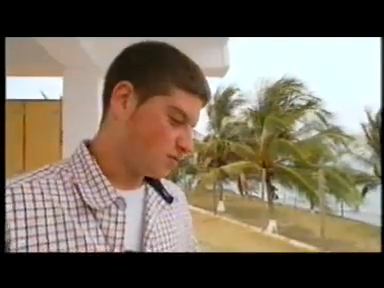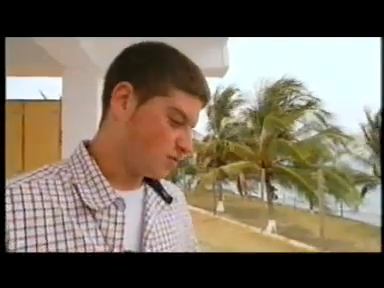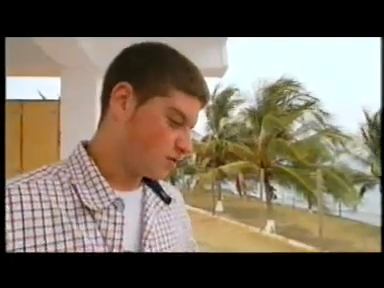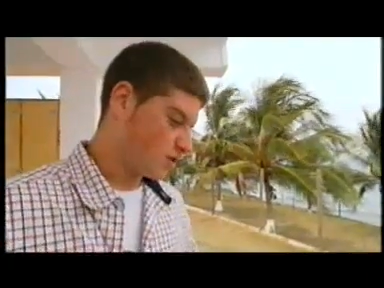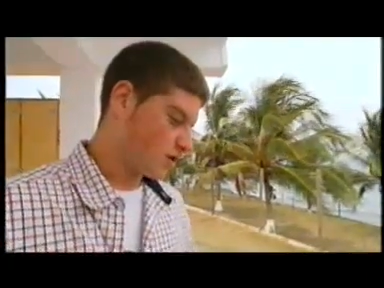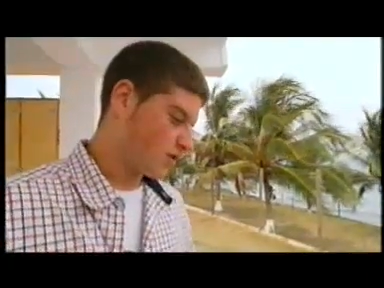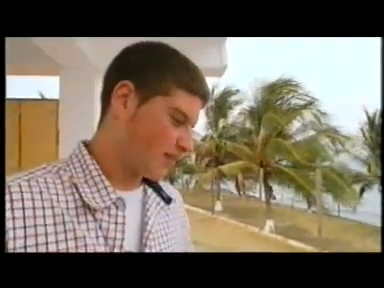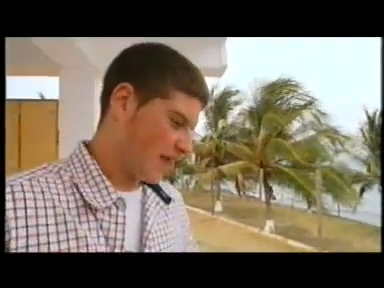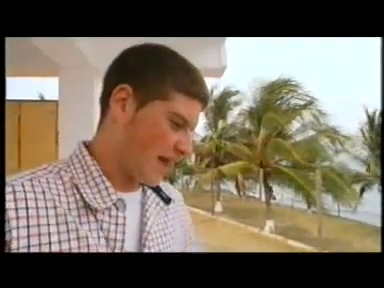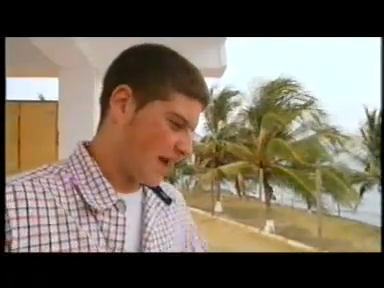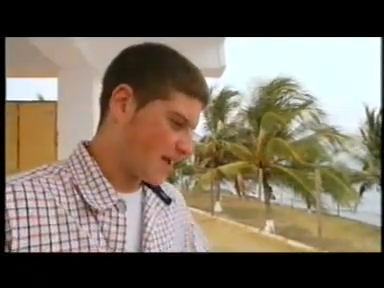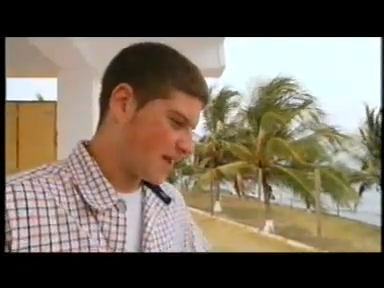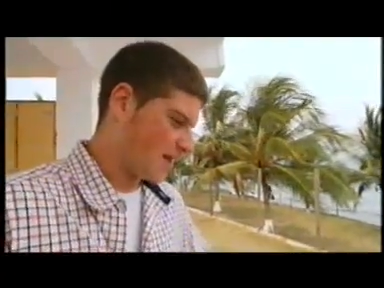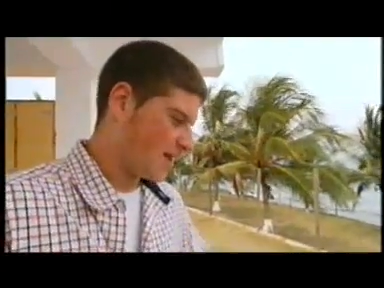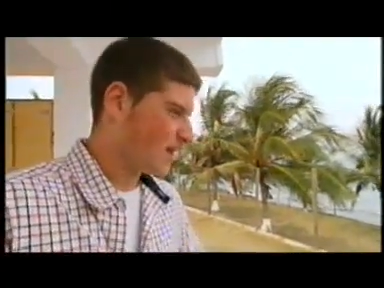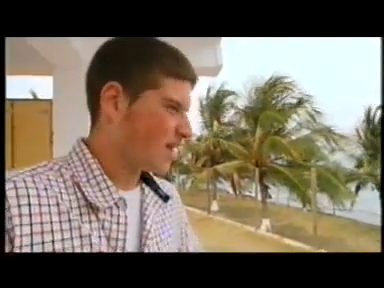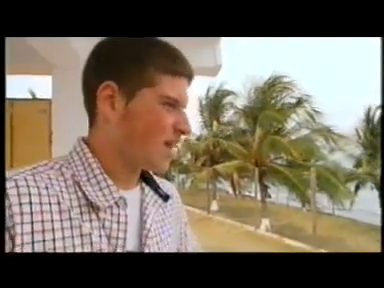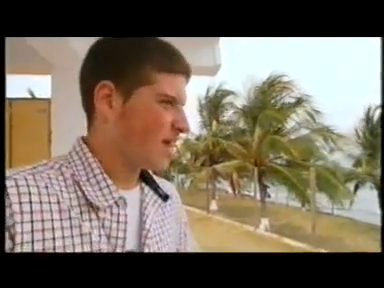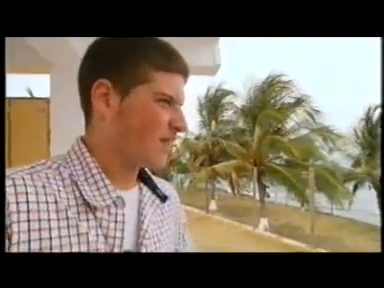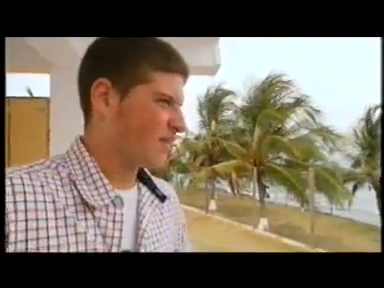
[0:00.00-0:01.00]
you turn that
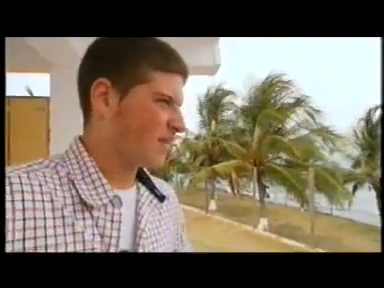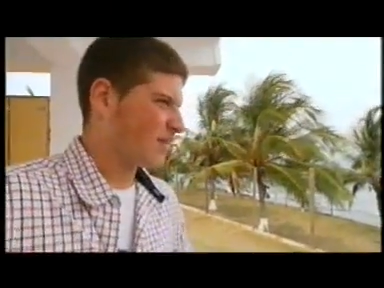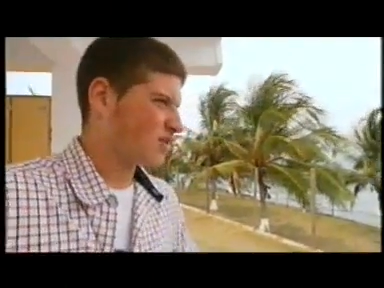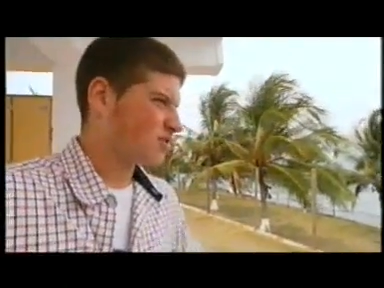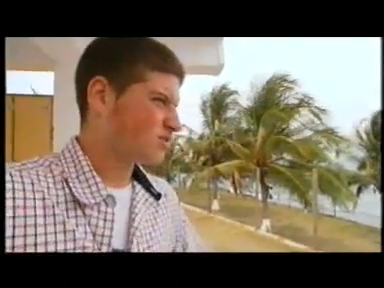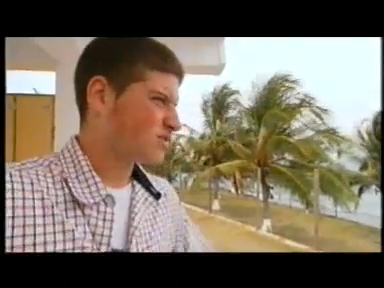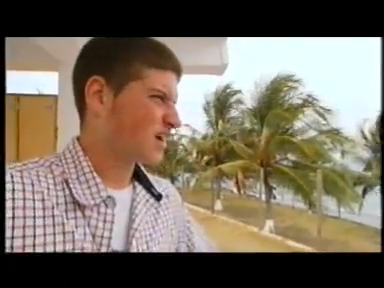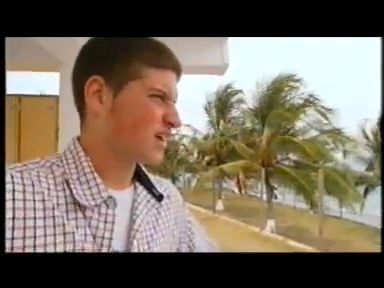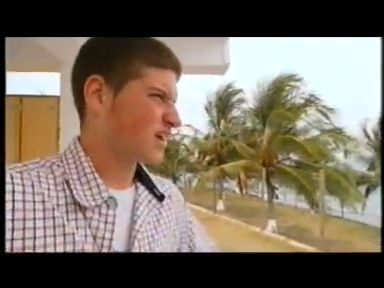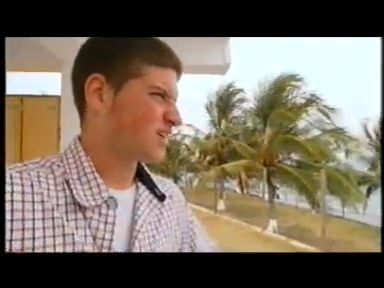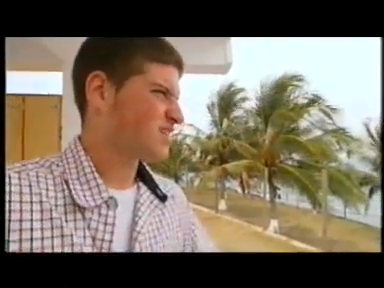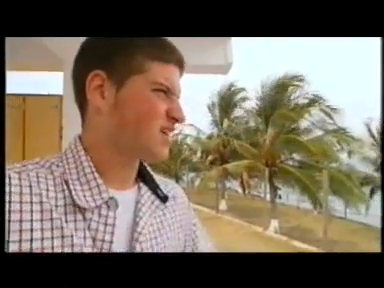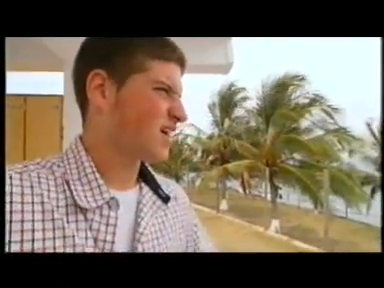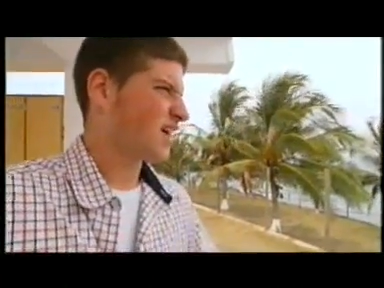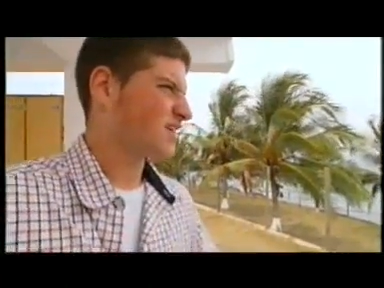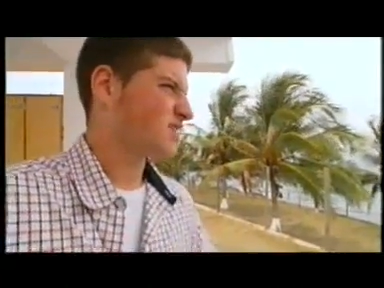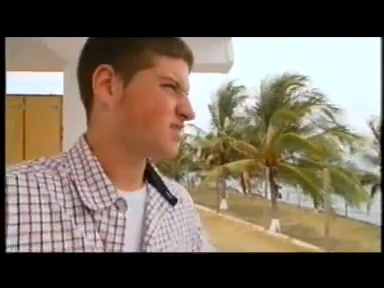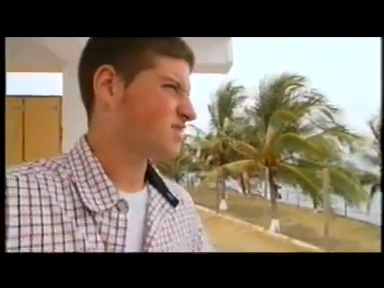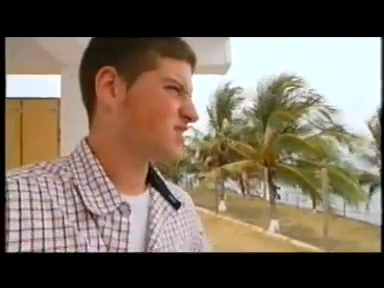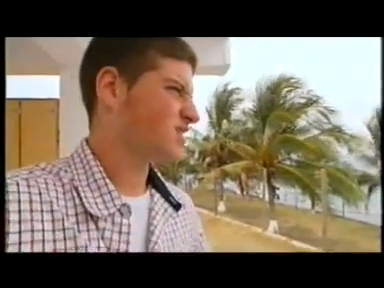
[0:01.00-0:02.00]
in and then you take a
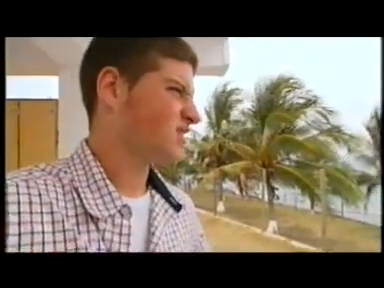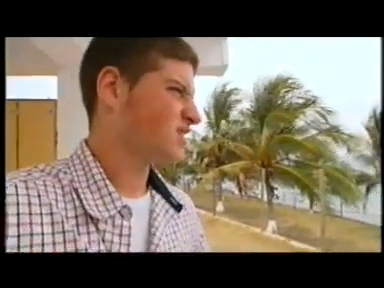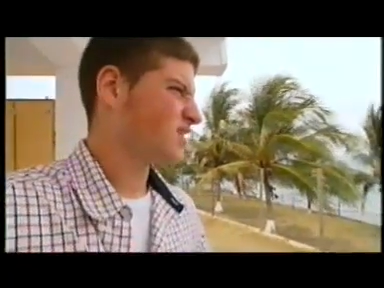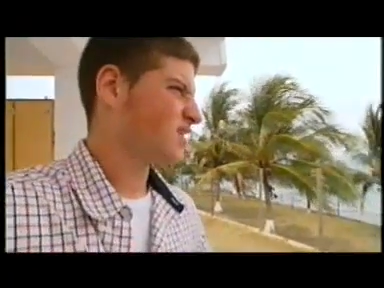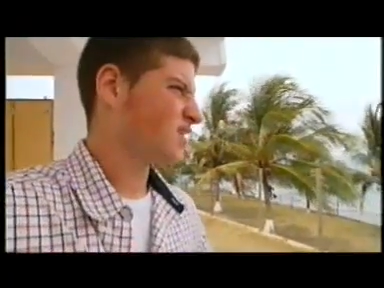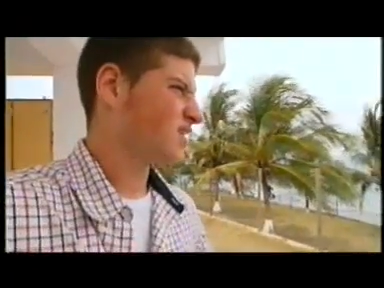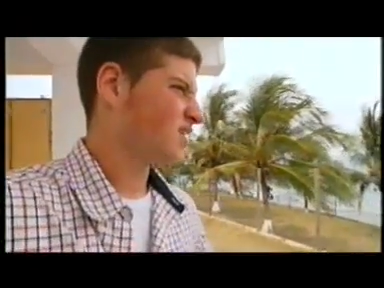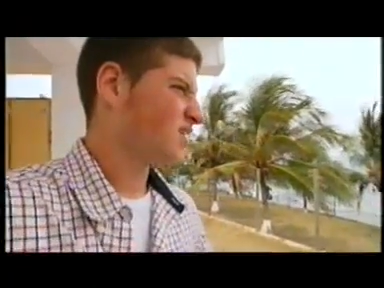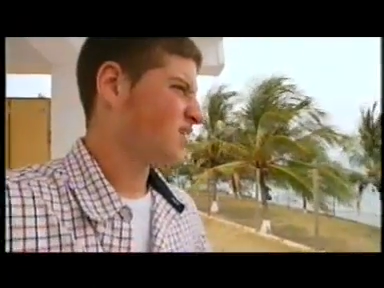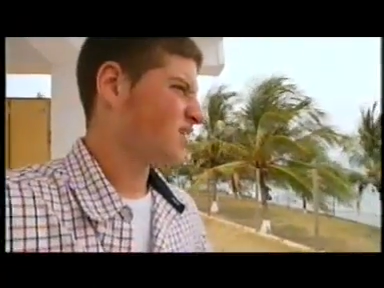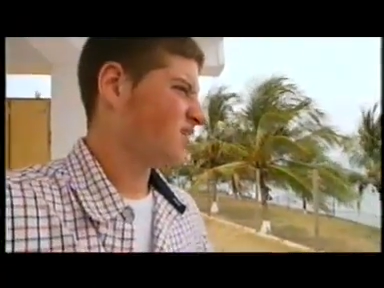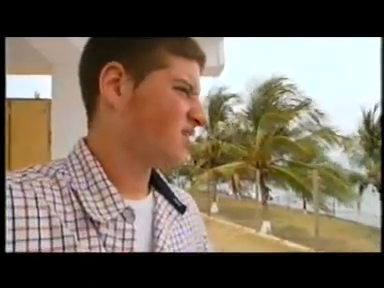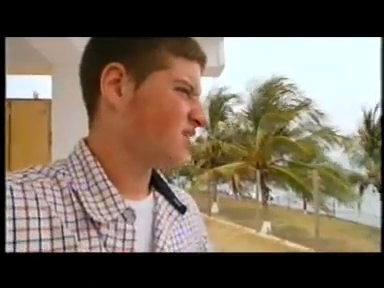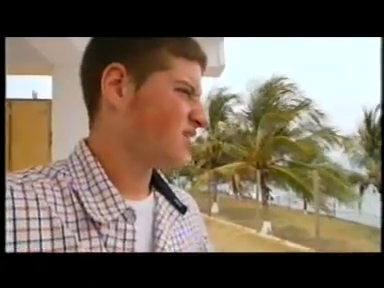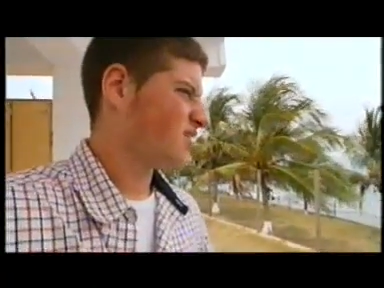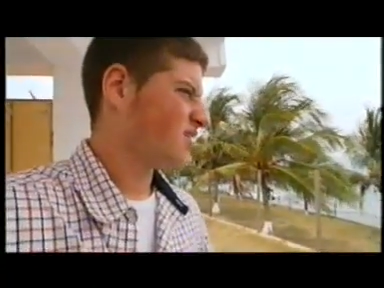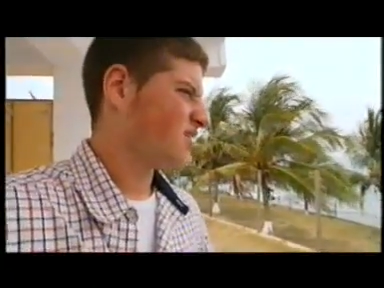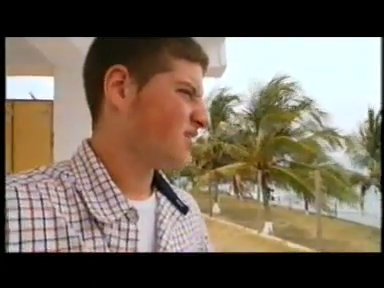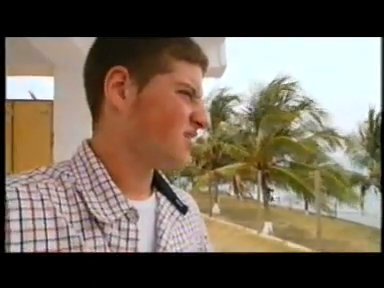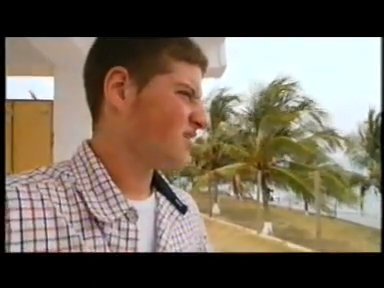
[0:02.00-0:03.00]
test. What happens
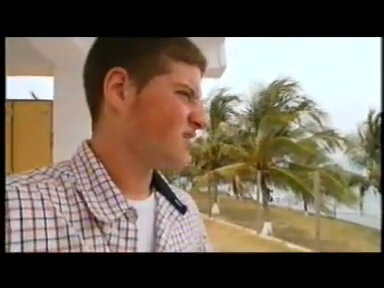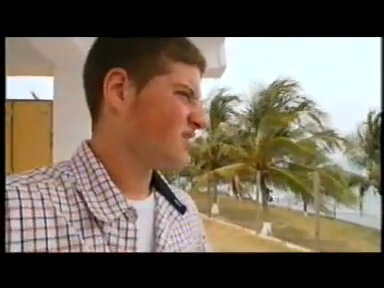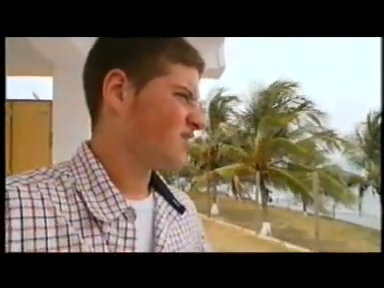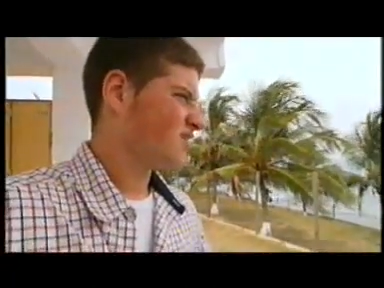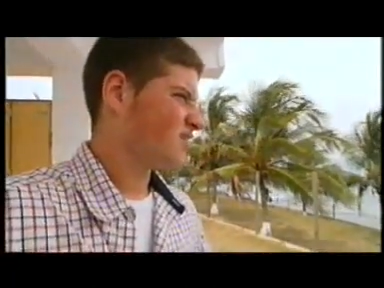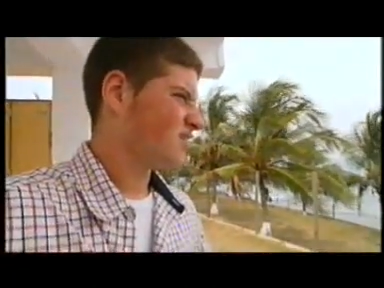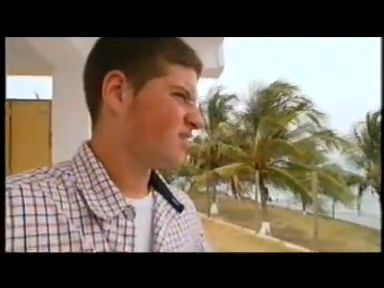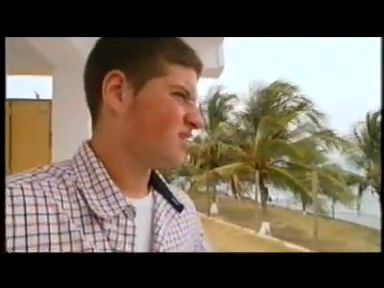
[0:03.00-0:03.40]
when you take the